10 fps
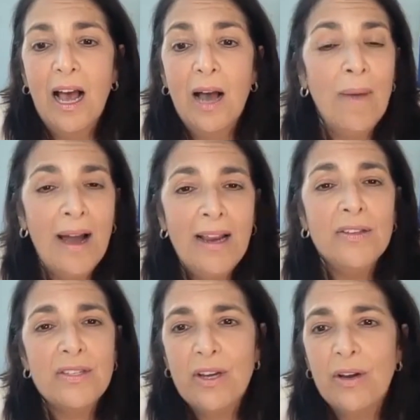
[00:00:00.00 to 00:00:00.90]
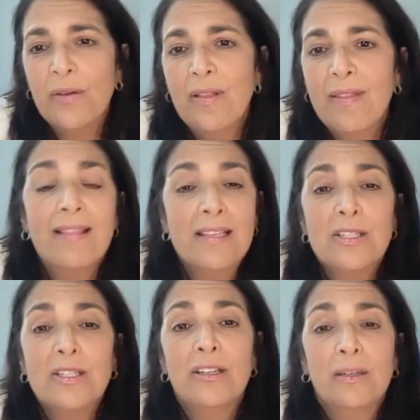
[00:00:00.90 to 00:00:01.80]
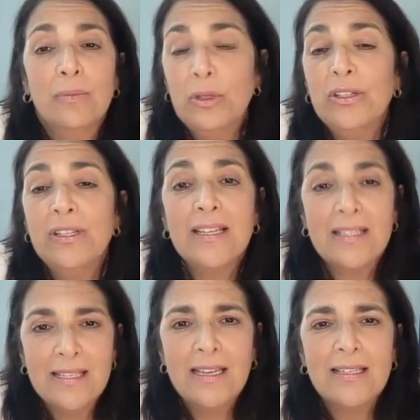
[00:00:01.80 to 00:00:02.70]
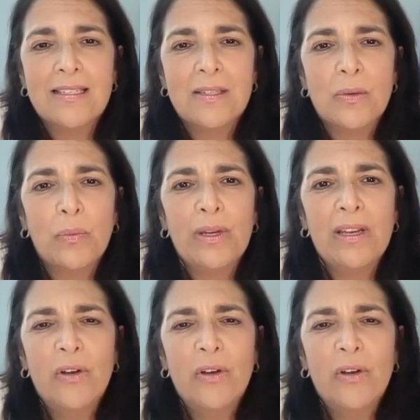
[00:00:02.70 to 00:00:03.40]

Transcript: a milestone that this community exists. We have